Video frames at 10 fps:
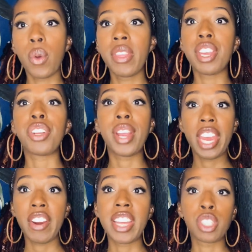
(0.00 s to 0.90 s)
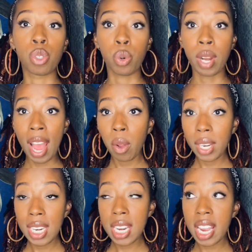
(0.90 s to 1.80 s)
that your hair has grown out
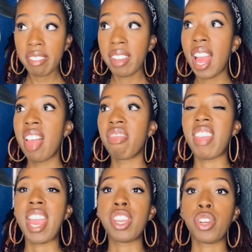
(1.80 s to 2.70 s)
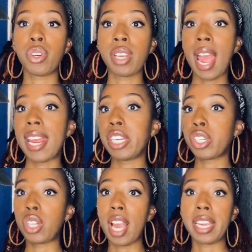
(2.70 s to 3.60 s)
enough, that you're not
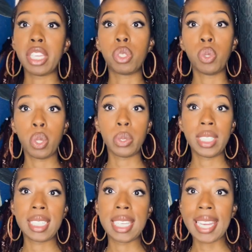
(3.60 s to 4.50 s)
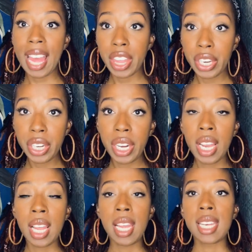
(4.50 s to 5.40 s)
interlocking too closely together.
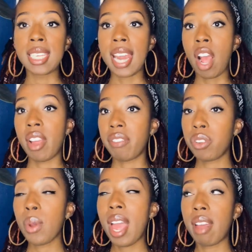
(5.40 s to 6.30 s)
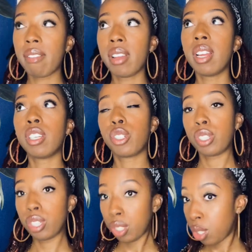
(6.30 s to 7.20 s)
Now, if you have
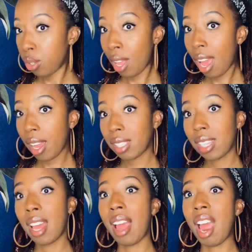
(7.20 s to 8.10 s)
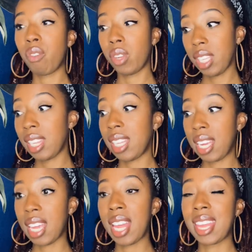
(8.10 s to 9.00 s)
traditional locks, I really
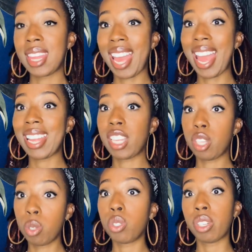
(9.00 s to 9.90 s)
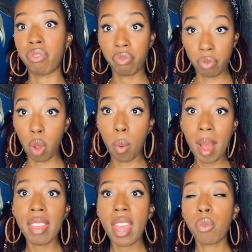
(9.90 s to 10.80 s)
think that you should go
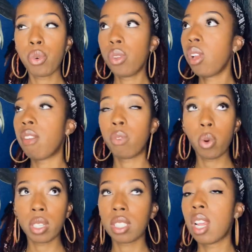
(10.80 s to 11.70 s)
by that rule. Of course,